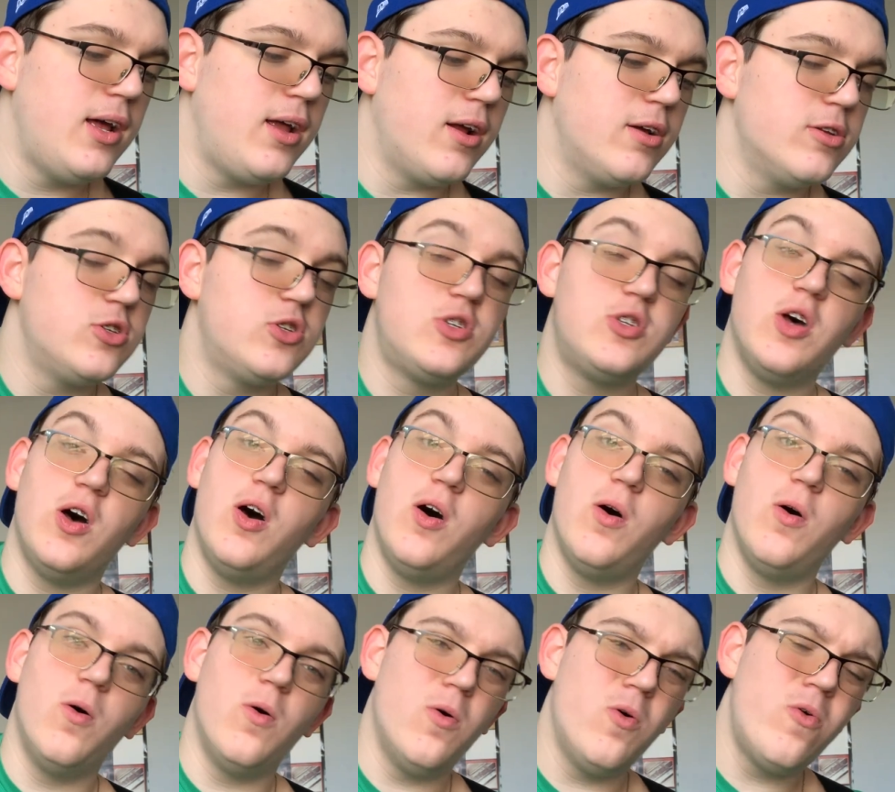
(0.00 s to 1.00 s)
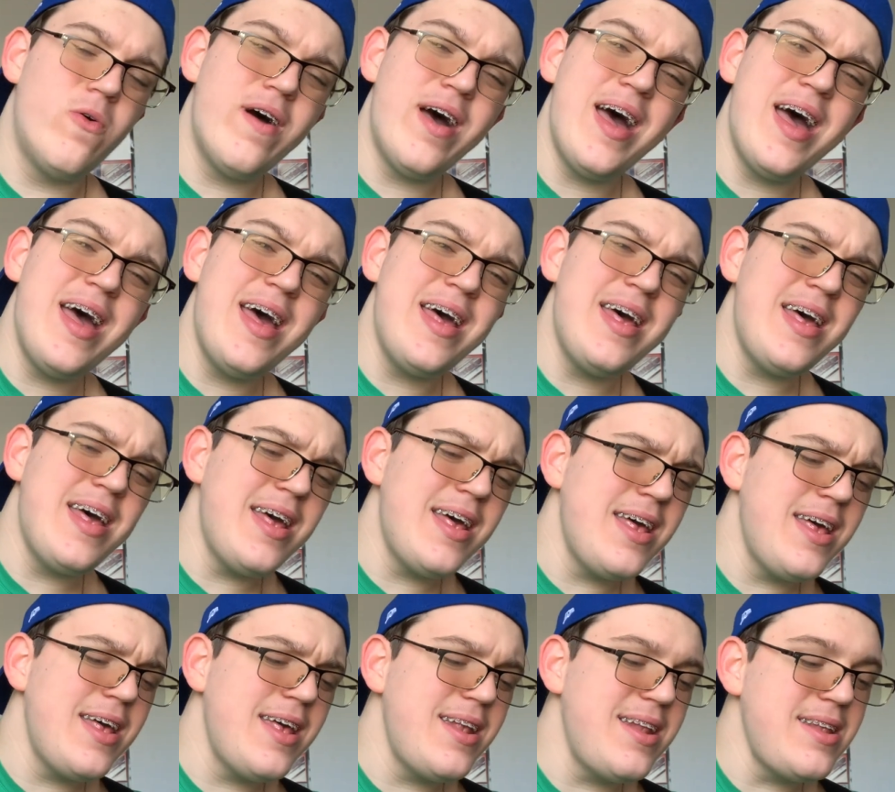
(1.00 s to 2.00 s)
So
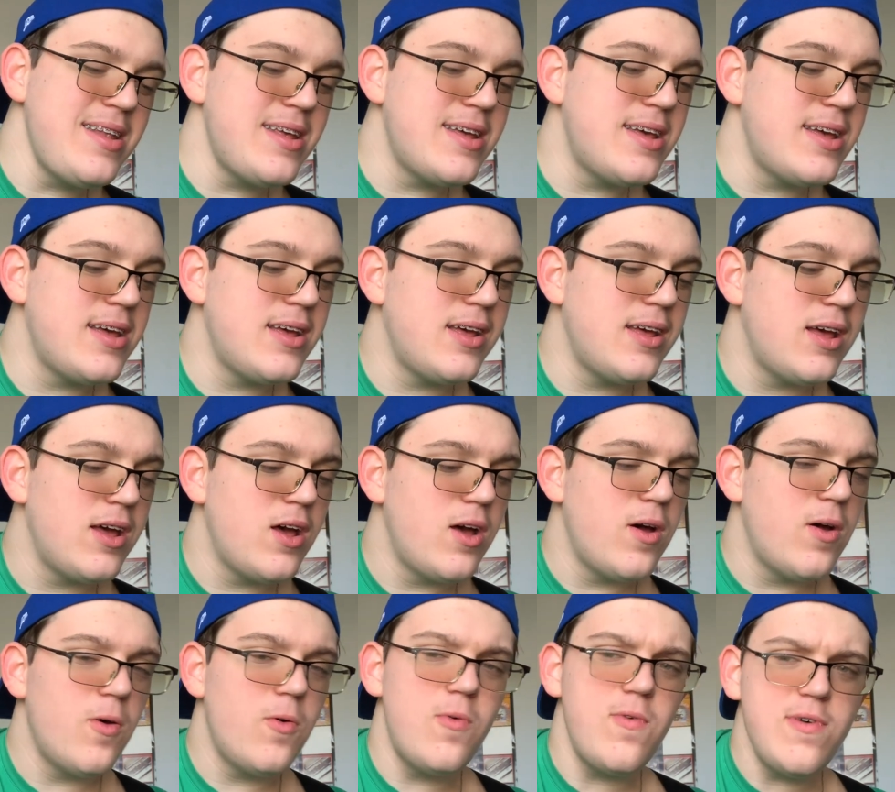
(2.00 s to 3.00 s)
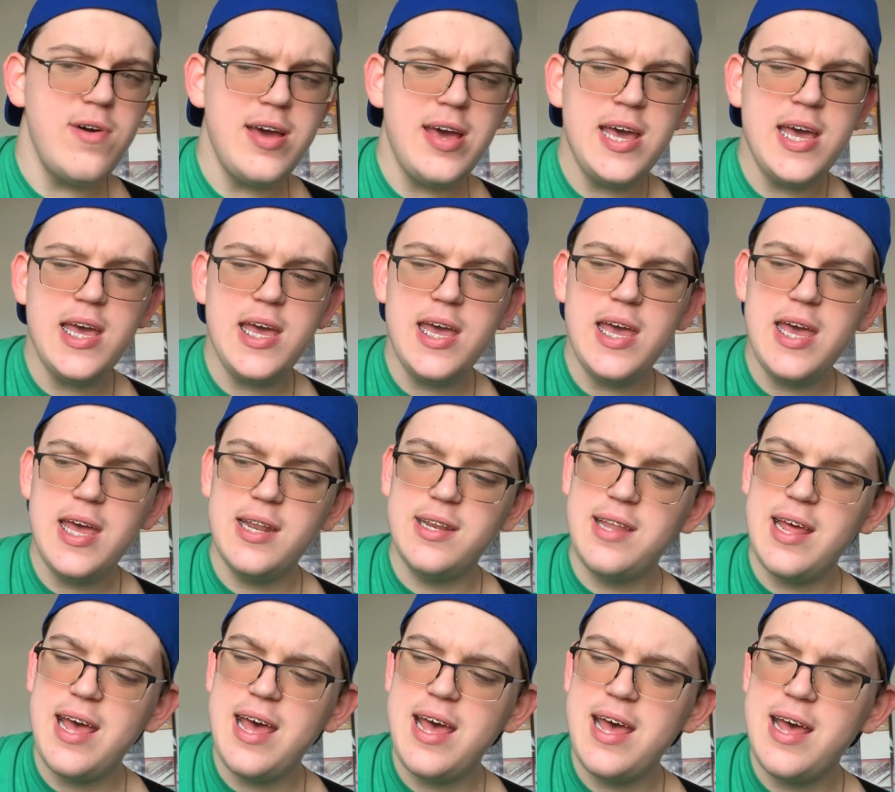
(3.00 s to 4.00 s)
when we
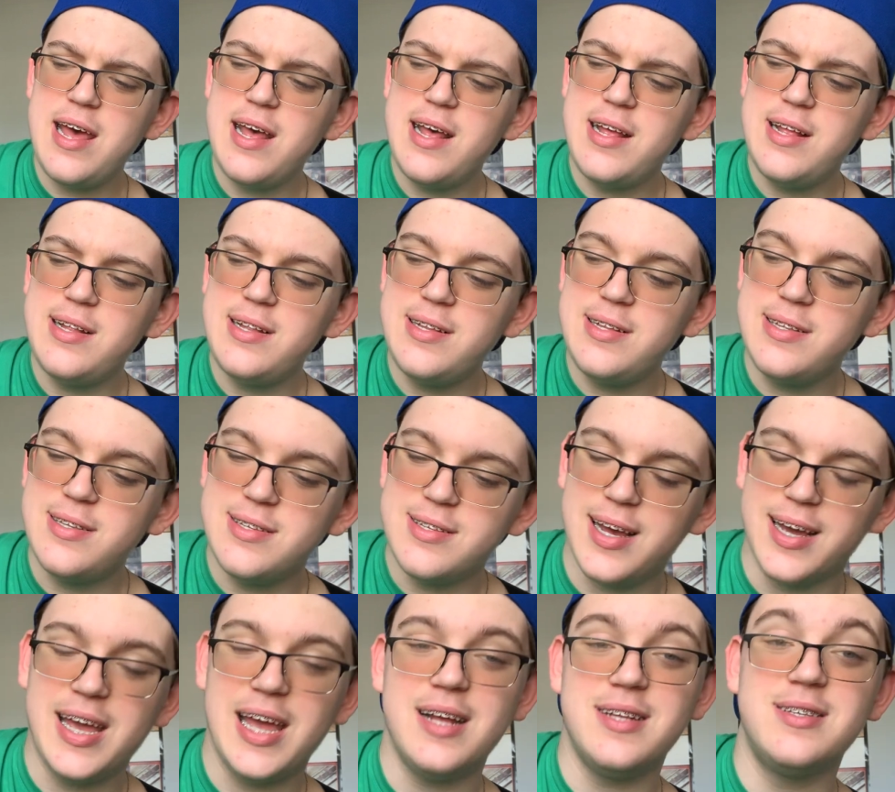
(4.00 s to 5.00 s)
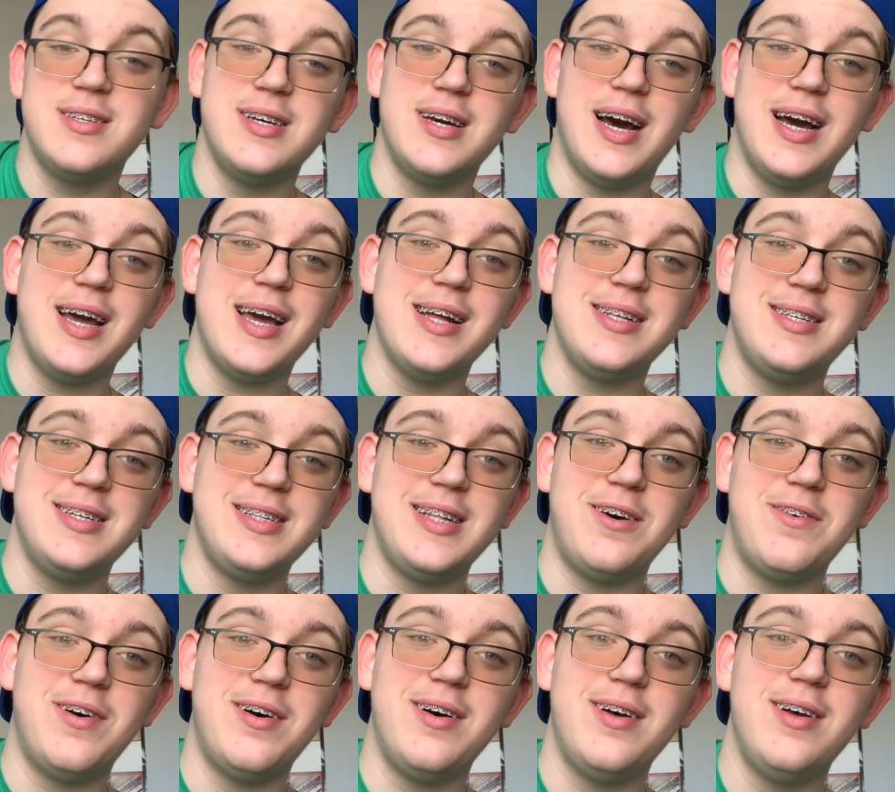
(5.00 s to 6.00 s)
dance, I can't sing that
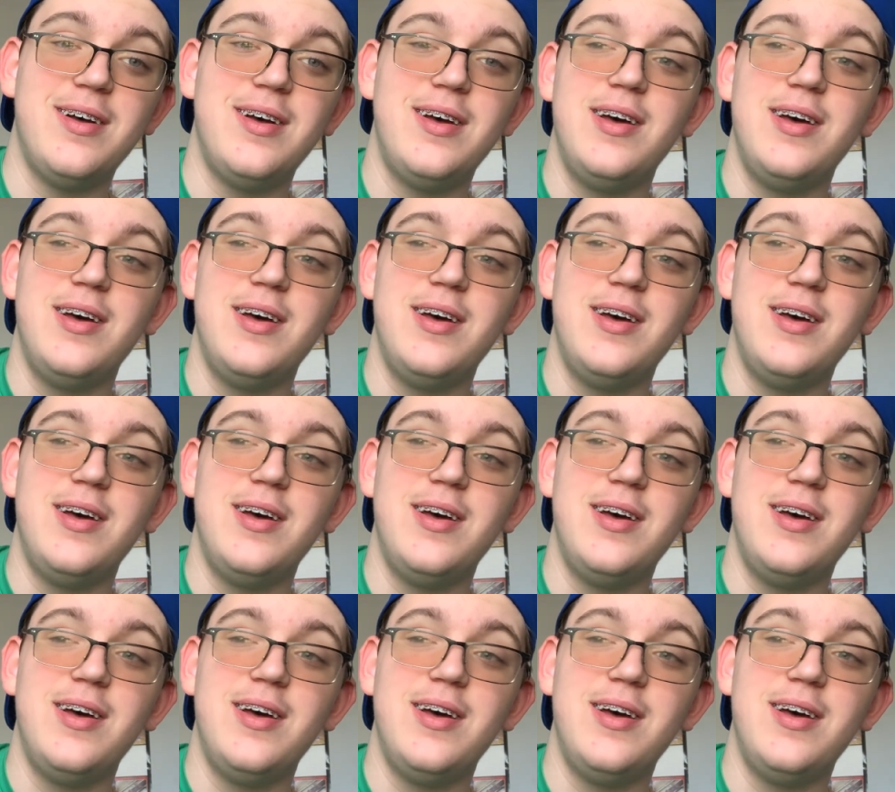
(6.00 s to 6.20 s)
well.